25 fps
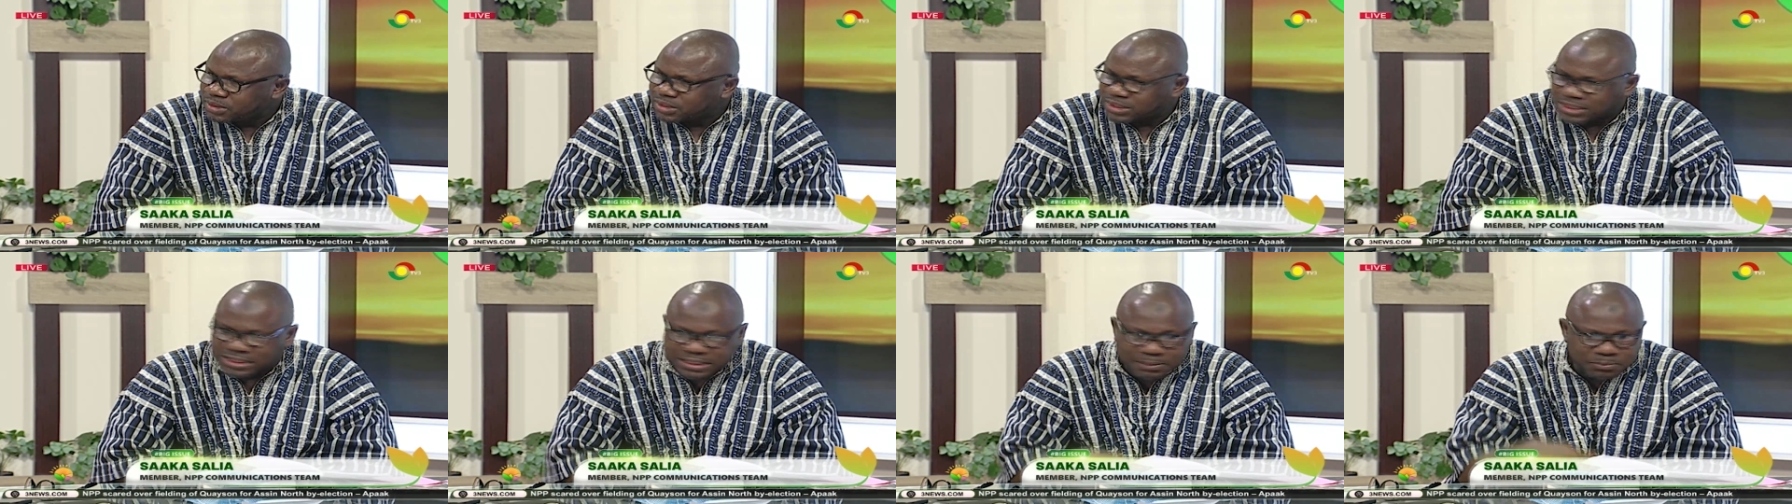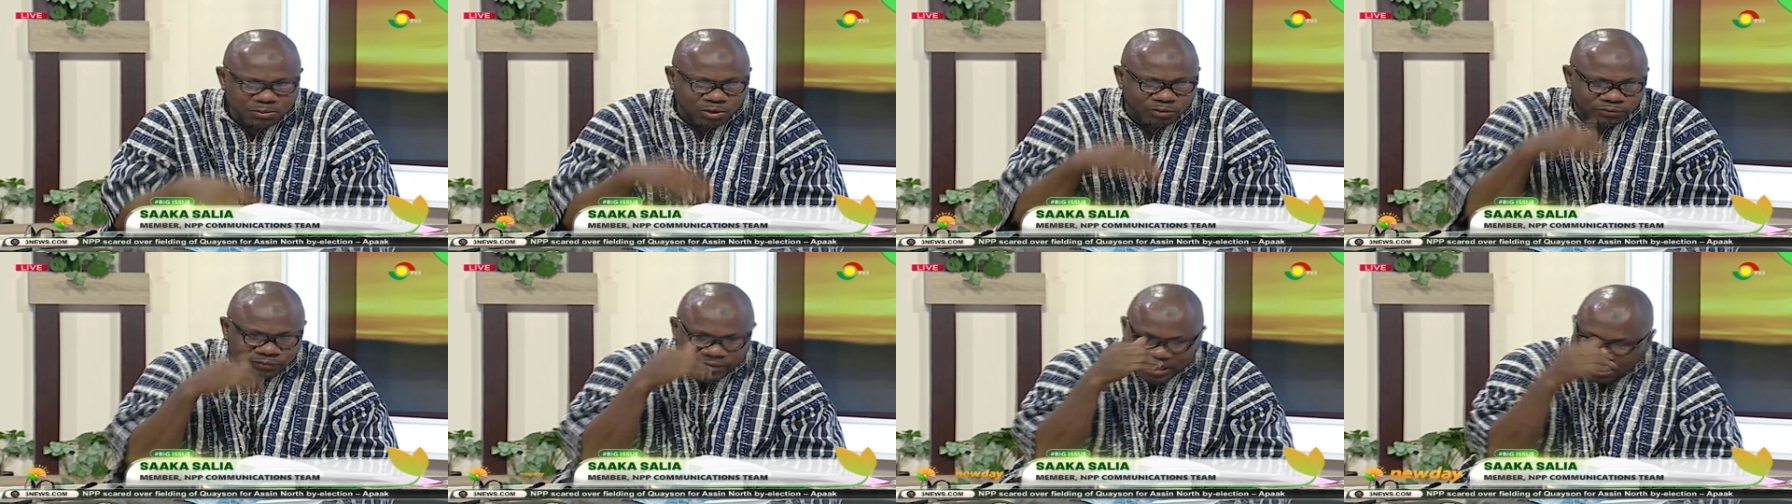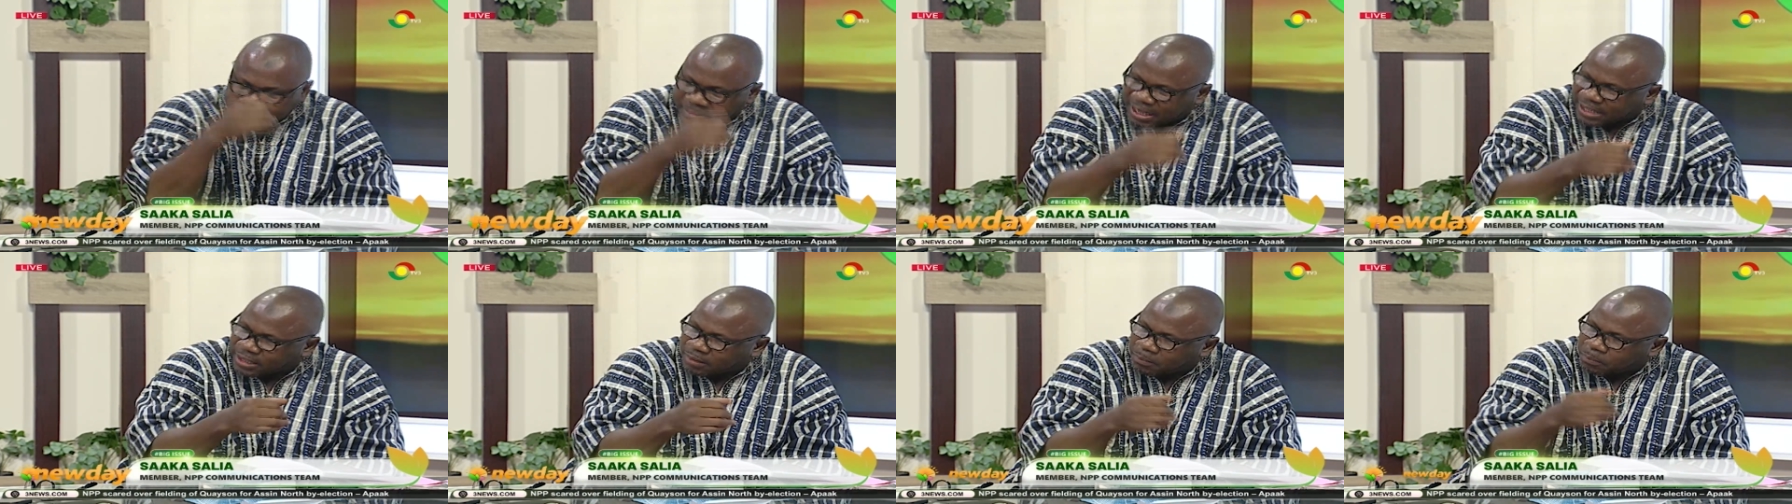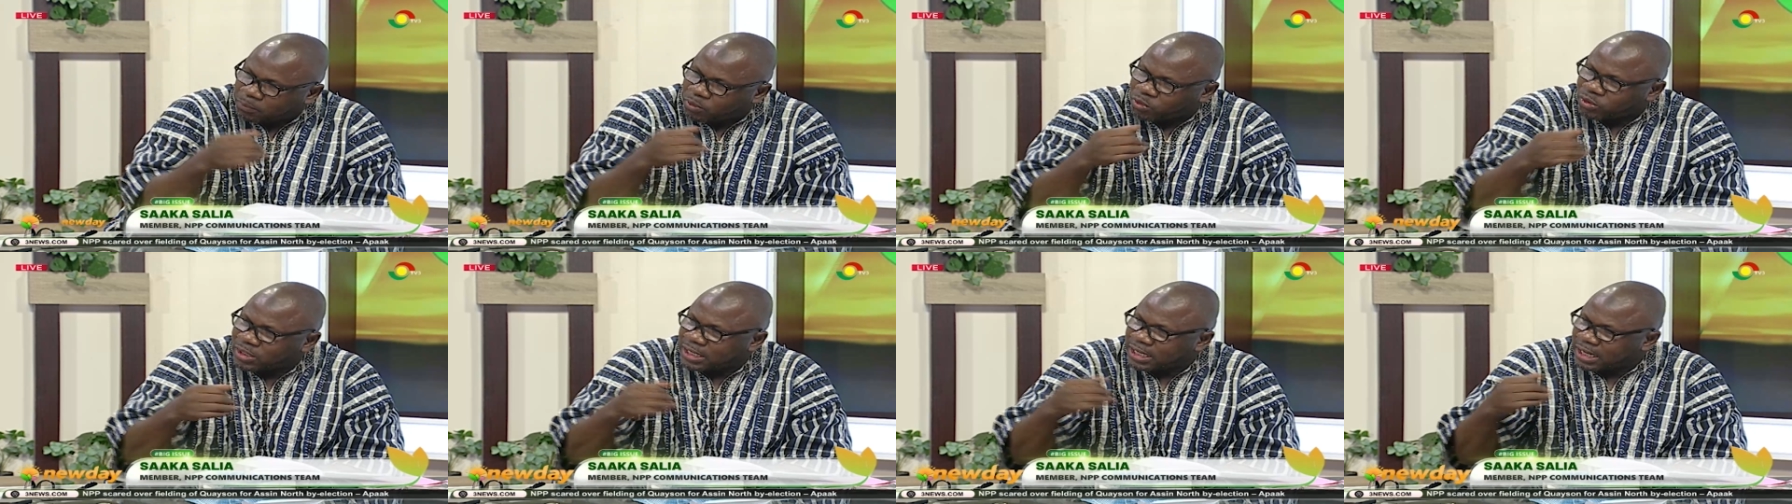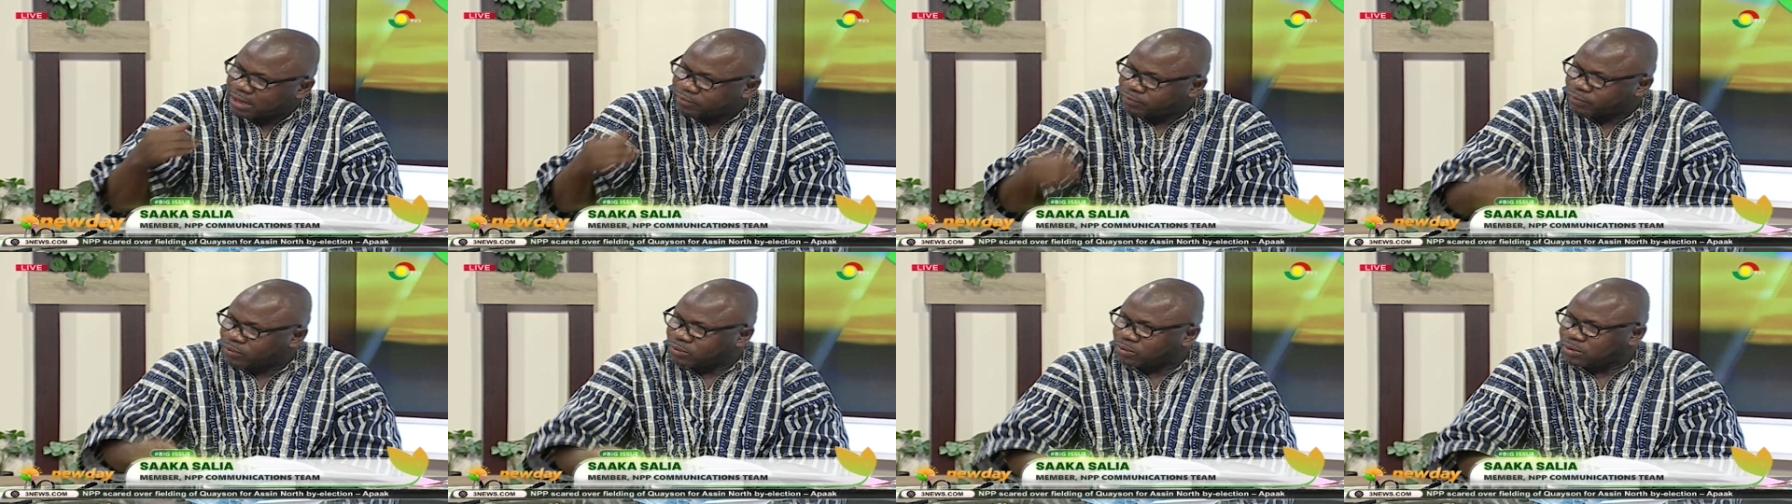Some of them at the board
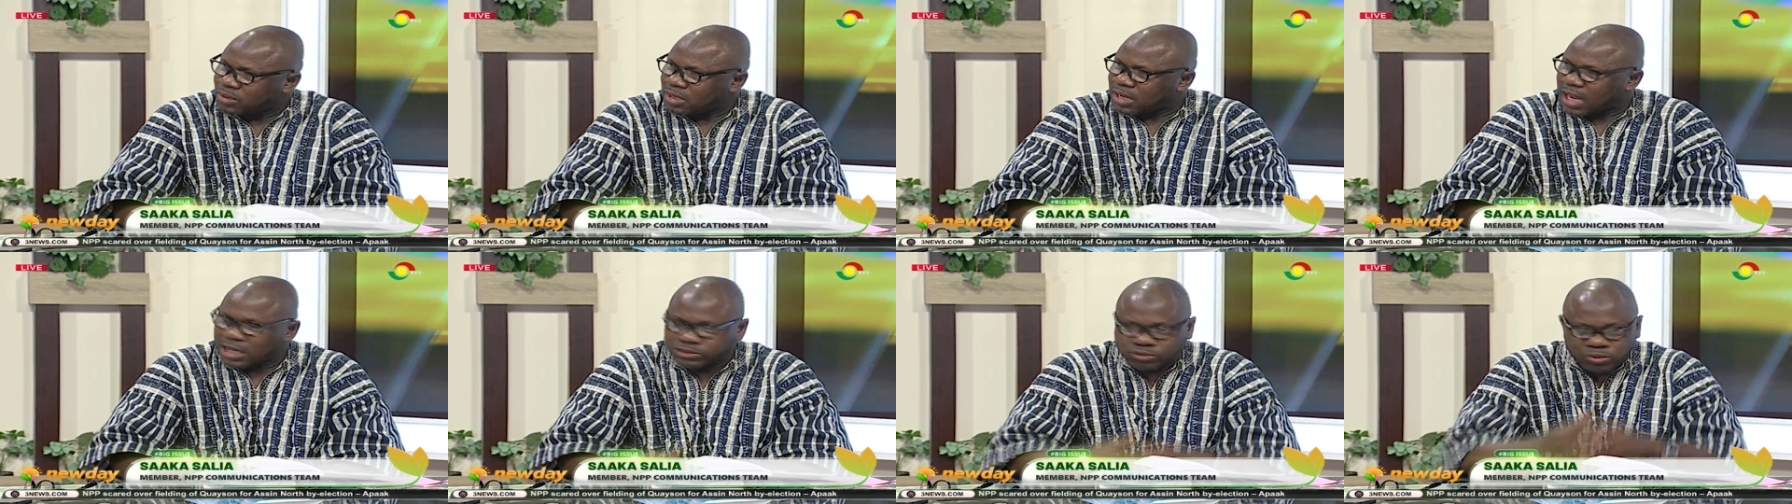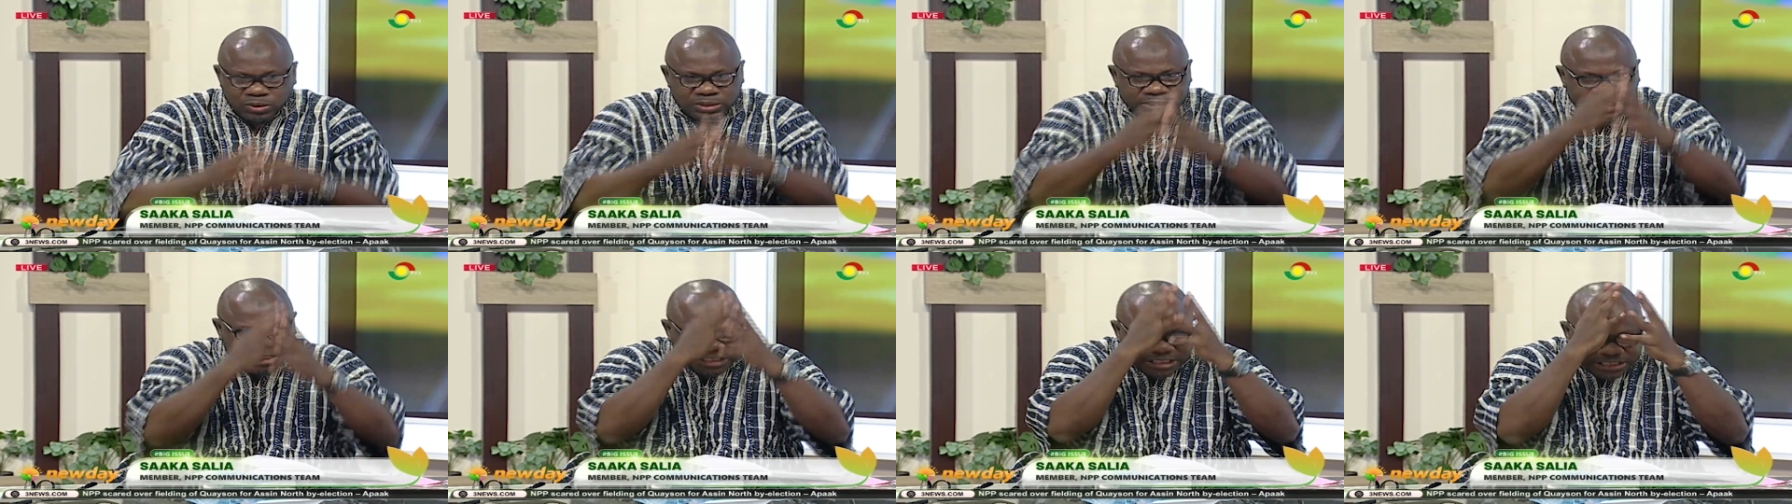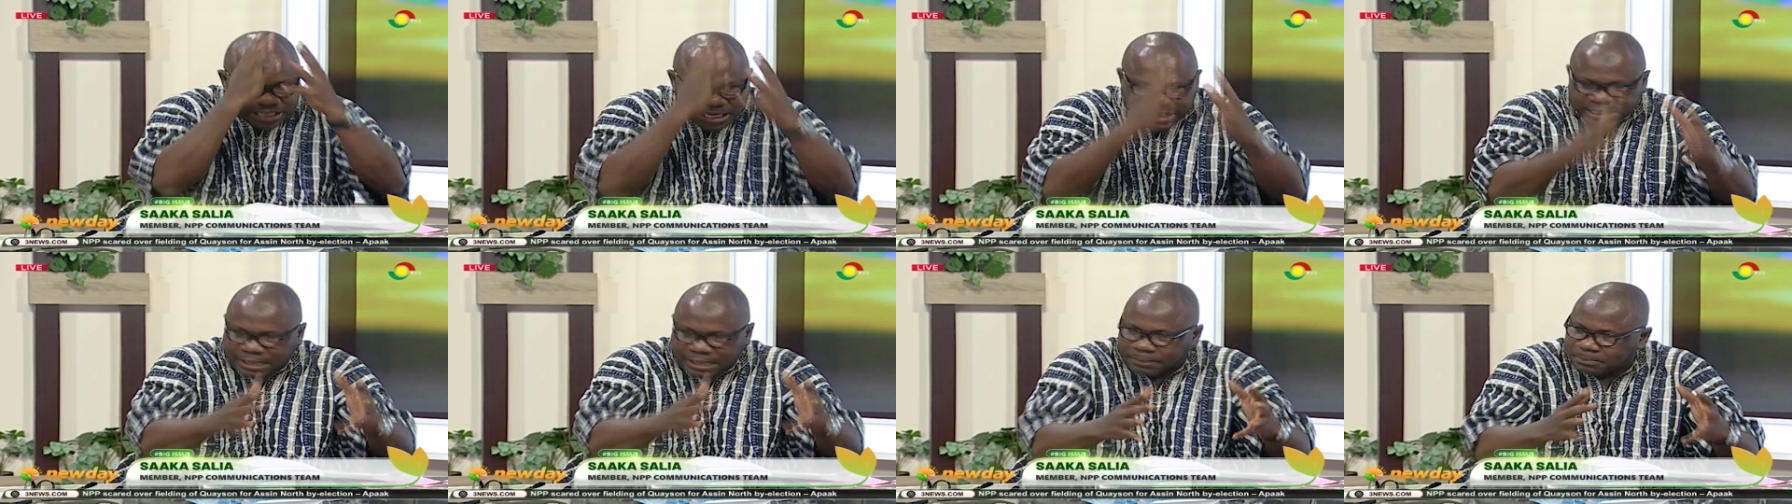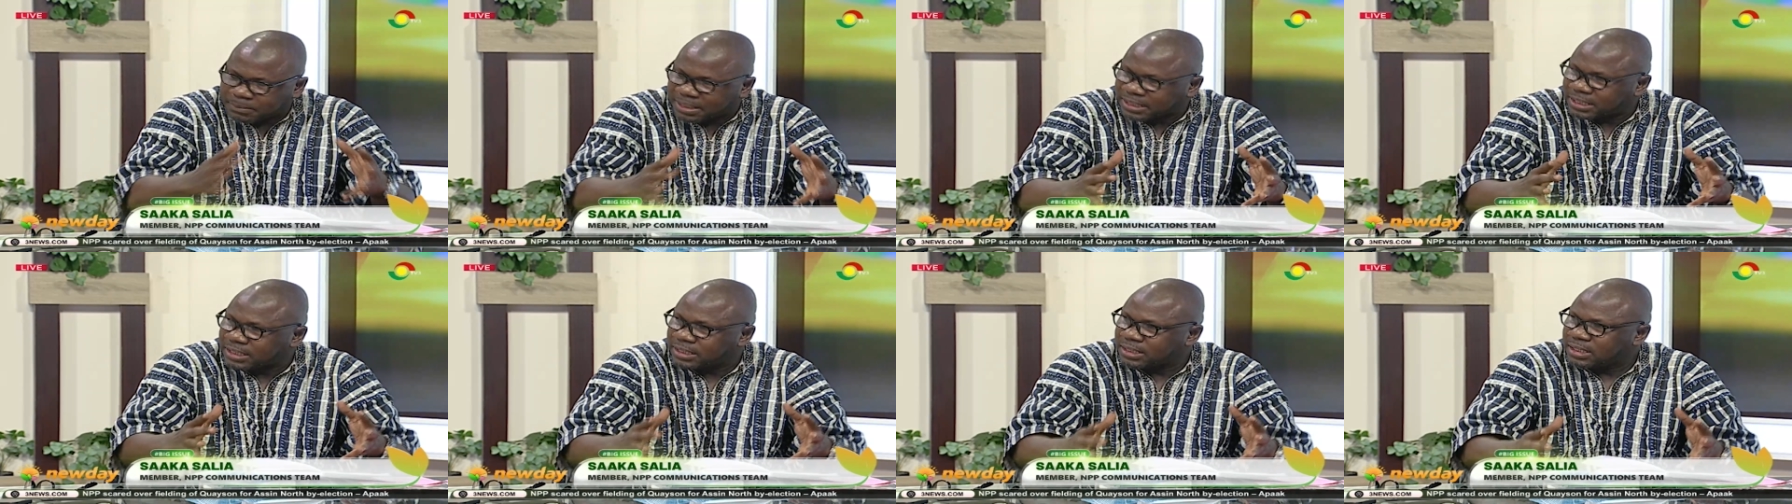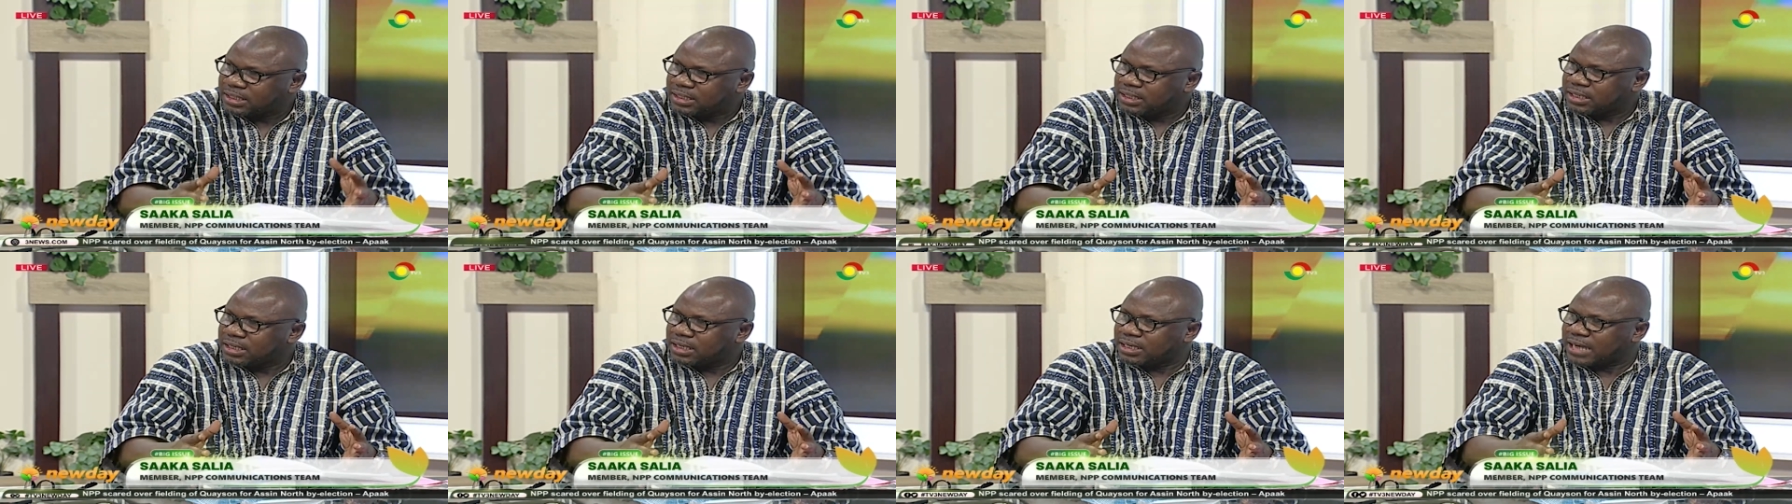level actually shared the money
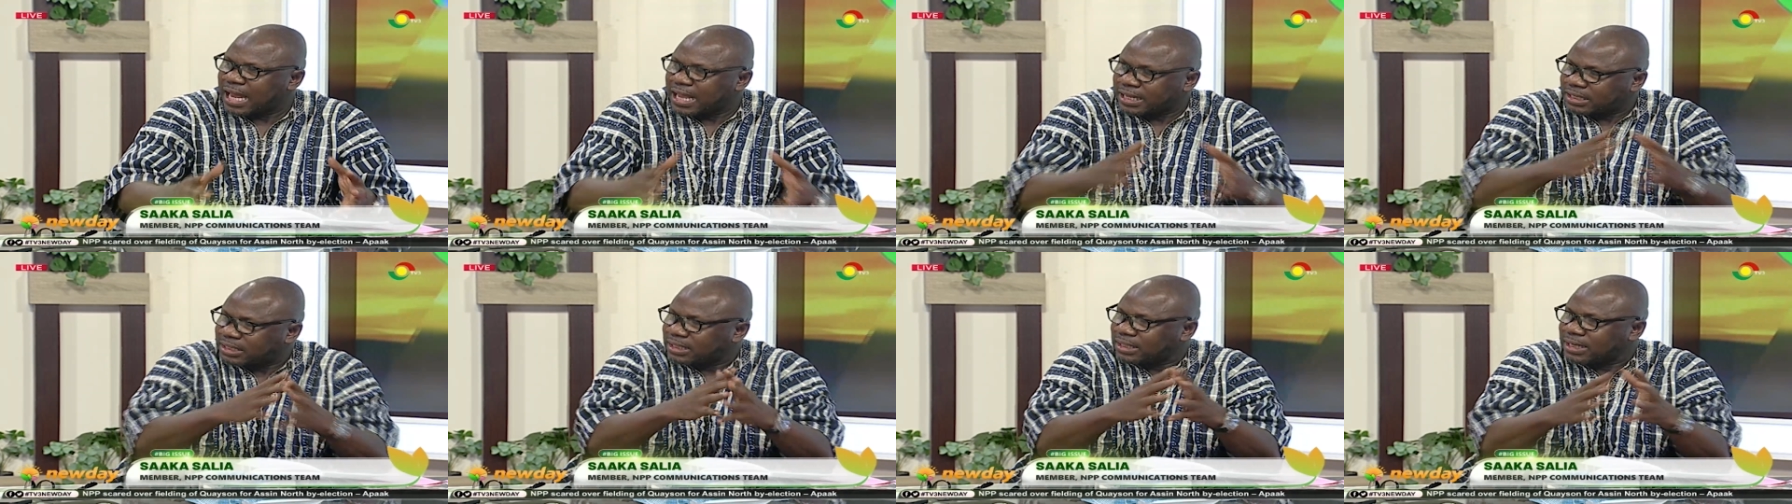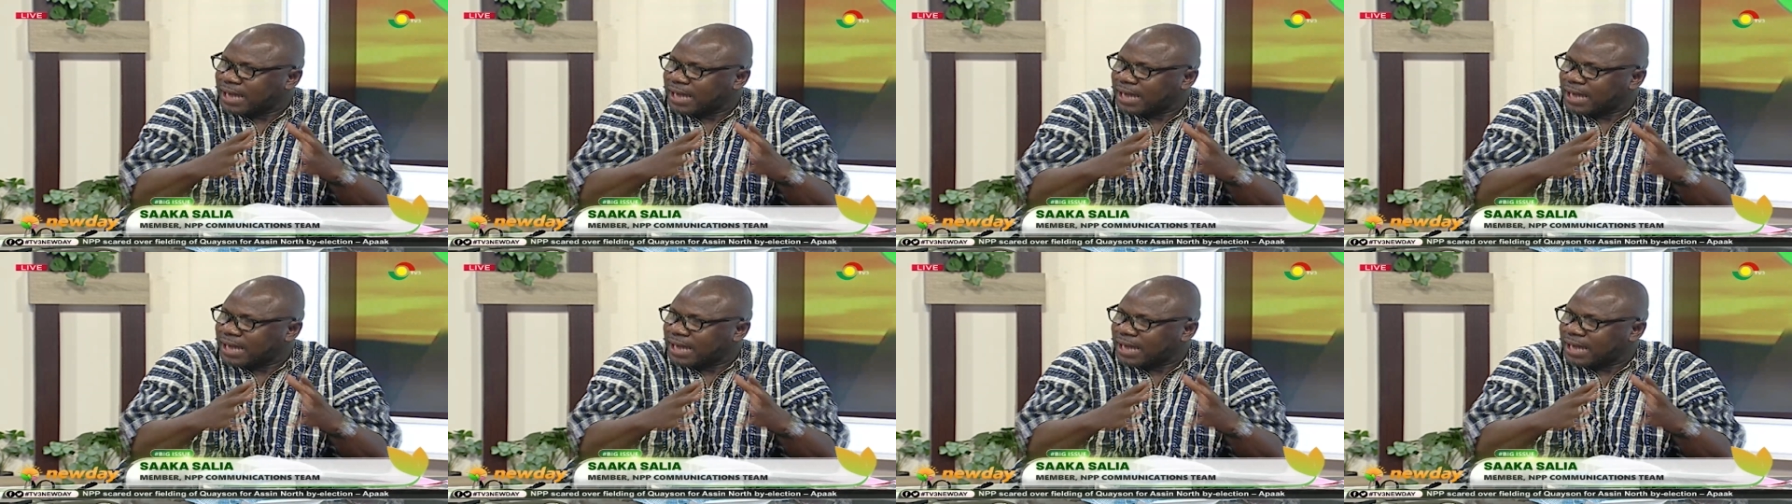like,